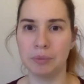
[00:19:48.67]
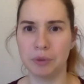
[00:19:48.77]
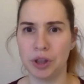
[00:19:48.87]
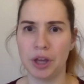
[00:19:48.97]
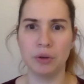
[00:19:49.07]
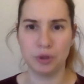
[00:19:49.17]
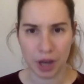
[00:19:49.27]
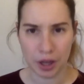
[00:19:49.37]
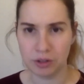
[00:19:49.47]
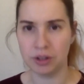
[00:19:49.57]
Do they go
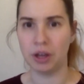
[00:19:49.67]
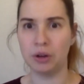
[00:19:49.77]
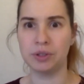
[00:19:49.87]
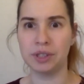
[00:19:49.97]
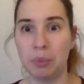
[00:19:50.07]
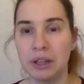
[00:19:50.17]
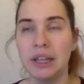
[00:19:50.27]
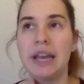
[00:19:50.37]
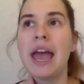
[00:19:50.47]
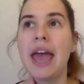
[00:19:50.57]
together? Do they go
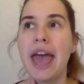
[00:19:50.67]
separately?